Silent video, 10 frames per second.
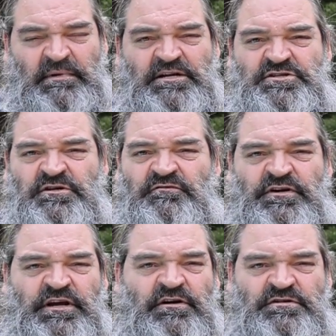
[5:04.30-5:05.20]
might shoot for
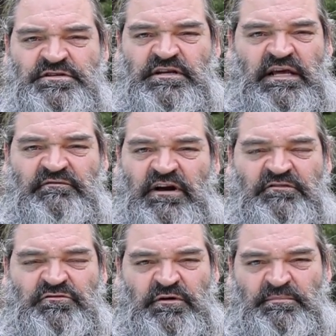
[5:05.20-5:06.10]
years and never
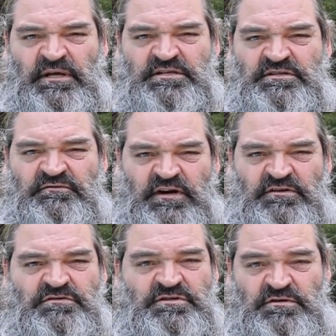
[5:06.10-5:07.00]
have to replace the
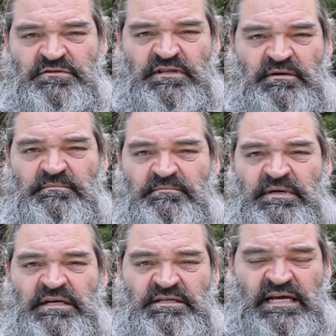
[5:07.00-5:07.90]
feathers due to them
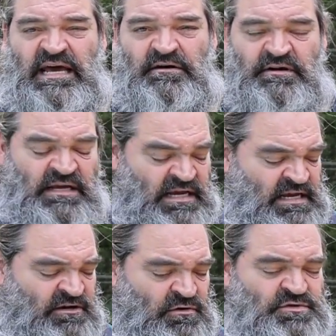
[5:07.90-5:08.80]
being tattered.
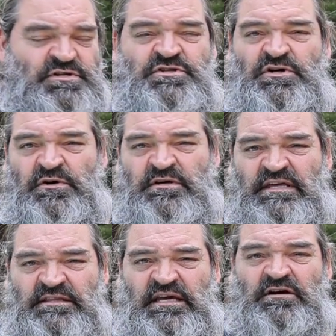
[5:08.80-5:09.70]
Goes to show you
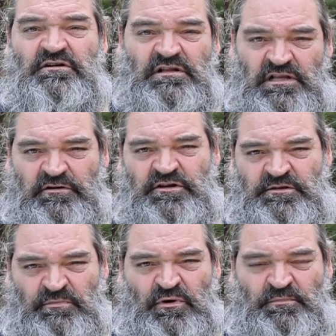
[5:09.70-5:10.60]
that they are clearing
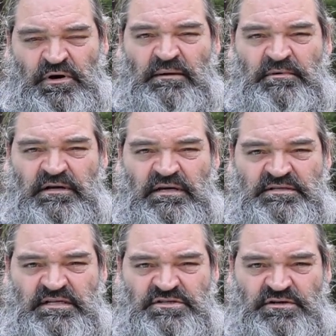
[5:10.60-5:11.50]
the bow properly as
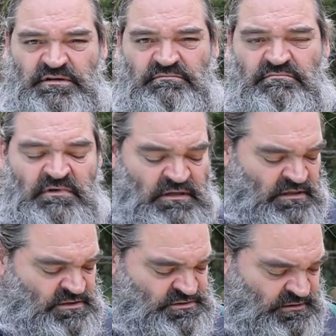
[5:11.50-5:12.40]
they should.
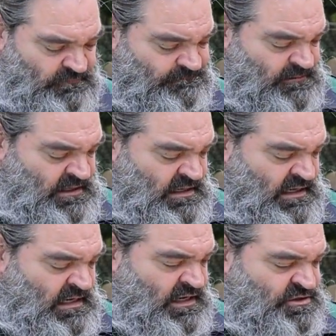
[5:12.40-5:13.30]
So,
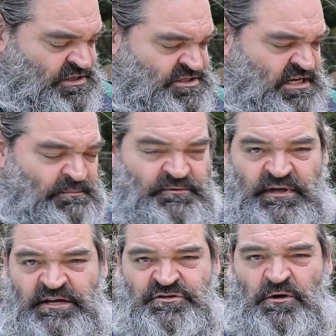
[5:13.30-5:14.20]
just a couple
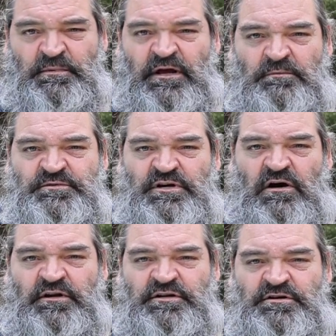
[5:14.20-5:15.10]
things. Hope it helps you
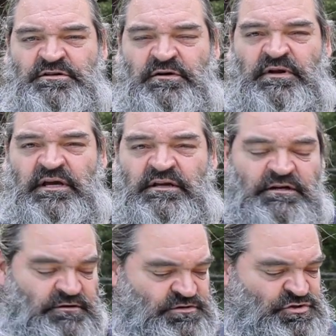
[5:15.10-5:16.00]
out in your tuning and
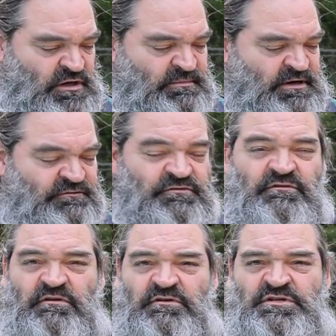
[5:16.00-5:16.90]
your enjoyment of
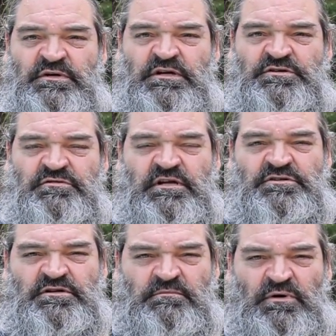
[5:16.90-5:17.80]
shooting a
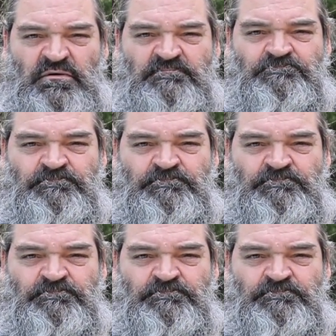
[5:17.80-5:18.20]
traditional bow.